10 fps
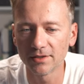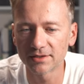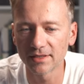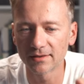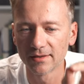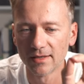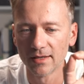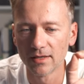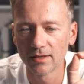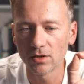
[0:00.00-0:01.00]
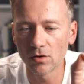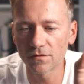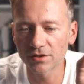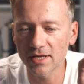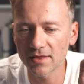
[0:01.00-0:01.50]
It's at
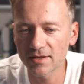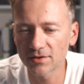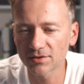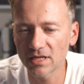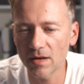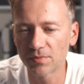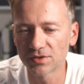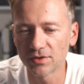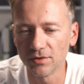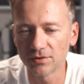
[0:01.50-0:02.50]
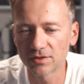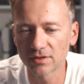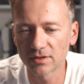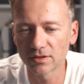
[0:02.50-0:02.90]
over 10,000 episodes.